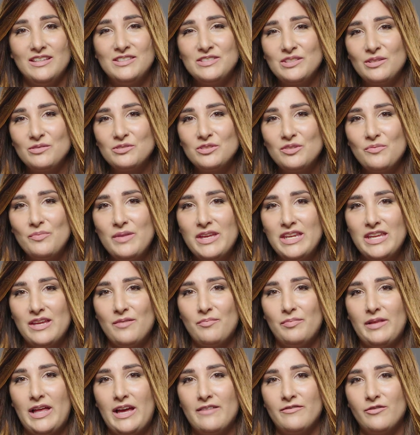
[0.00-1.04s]
a social media
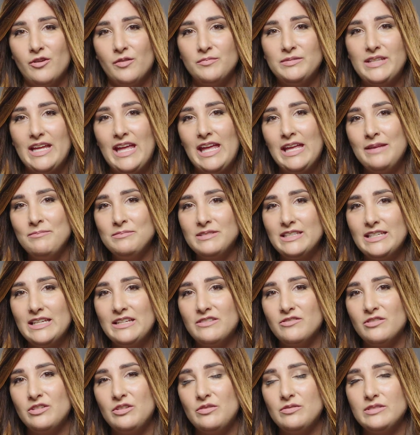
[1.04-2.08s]
platform aimed at
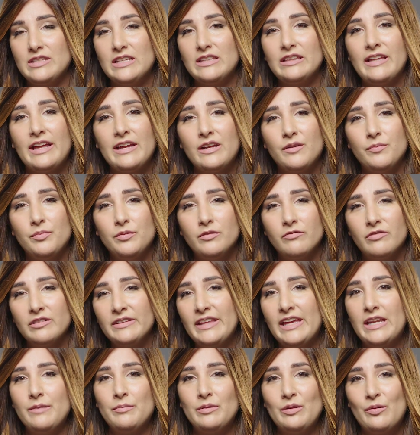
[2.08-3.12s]
introducing likable,
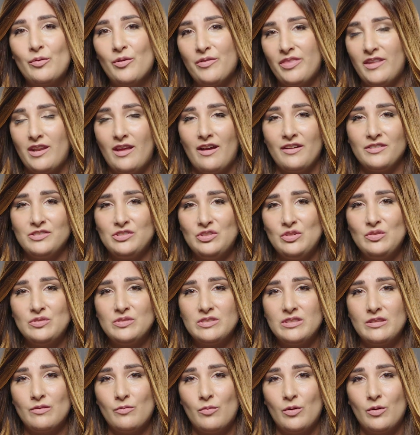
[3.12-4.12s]
relatable Orthodox Jews to the